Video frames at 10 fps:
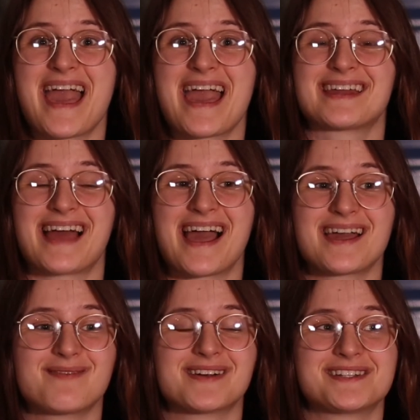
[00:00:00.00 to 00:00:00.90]
and
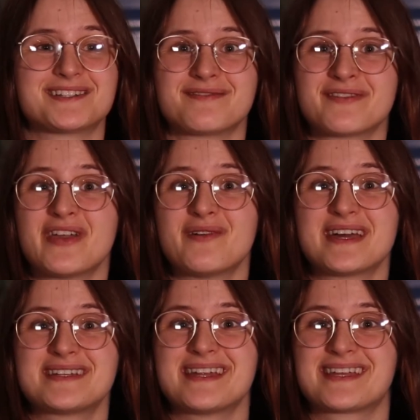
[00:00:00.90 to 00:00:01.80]
I wanted to review
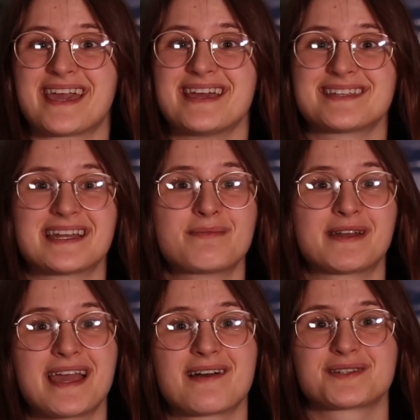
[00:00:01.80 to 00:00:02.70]
it in case
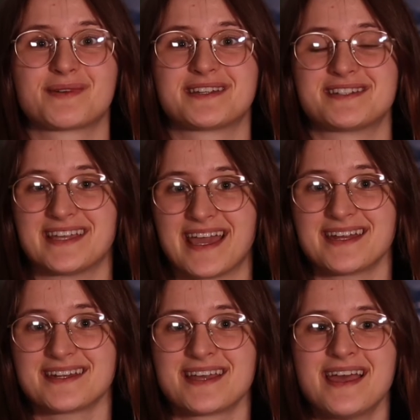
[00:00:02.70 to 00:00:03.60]
anybody else wanted to get
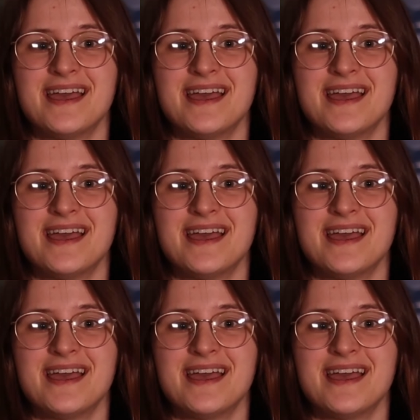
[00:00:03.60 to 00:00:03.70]
it.